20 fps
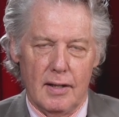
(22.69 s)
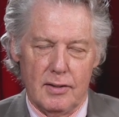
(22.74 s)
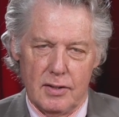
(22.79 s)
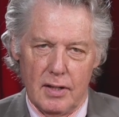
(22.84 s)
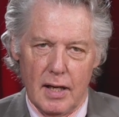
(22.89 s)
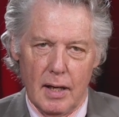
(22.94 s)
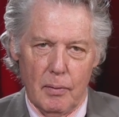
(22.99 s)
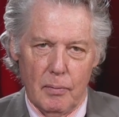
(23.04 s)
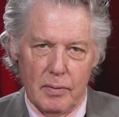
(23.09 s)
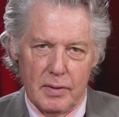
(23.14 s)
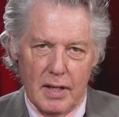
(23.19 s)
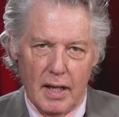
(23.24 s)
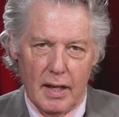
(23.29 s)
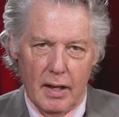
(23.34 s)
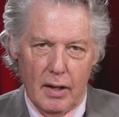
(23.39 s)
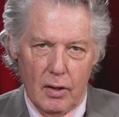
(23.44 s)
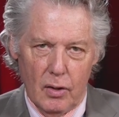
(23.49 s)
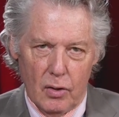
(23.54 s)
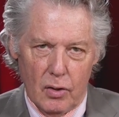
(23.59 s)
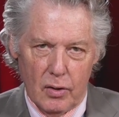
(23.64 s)
And today we're
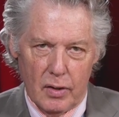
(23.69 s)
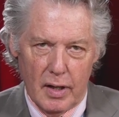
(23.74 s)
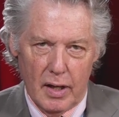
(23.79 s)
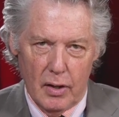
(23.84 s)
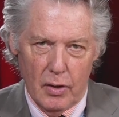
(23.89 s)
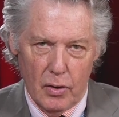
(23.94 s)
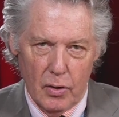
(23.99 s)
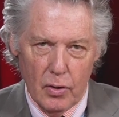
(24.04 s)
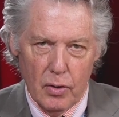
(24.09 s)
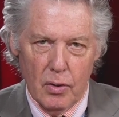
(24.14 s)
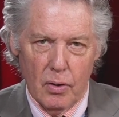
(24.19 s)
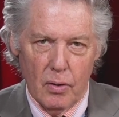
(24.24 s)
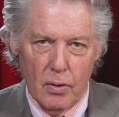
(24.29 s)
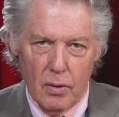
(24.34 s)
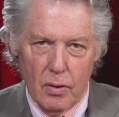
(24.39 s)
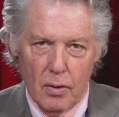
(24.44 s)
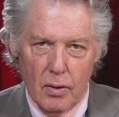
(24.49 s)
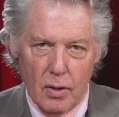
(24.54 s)
taking a look at her